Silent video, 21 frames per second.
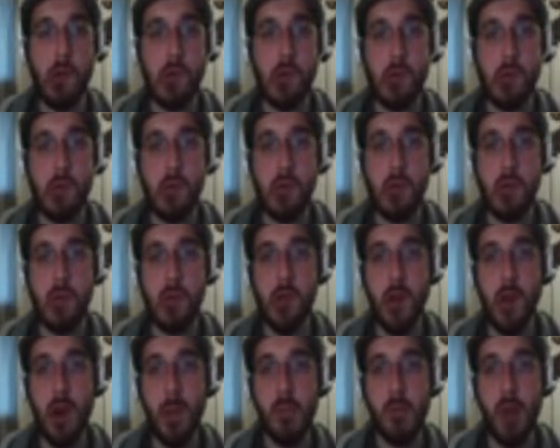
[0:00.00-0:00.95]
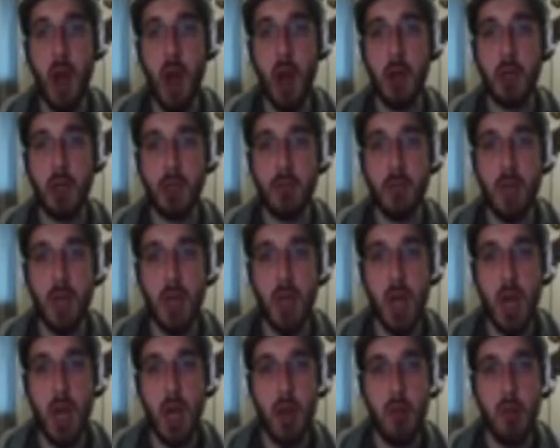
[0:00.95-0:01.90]
You're gonna box me!
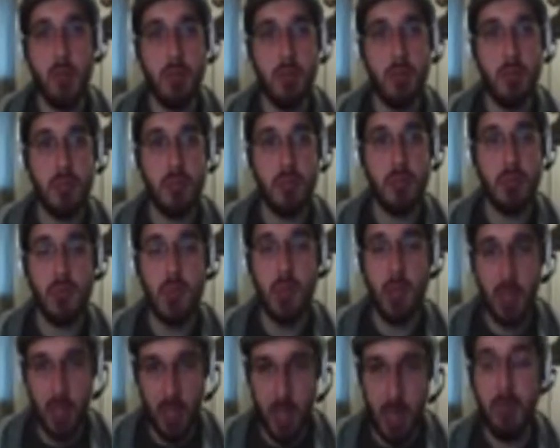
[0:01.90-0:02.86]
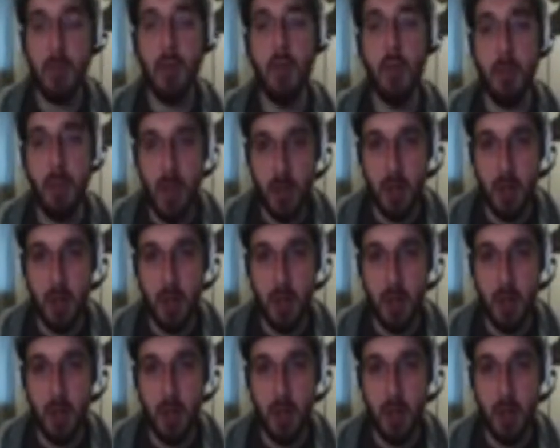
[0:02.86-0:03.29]
I am gonna box you pretty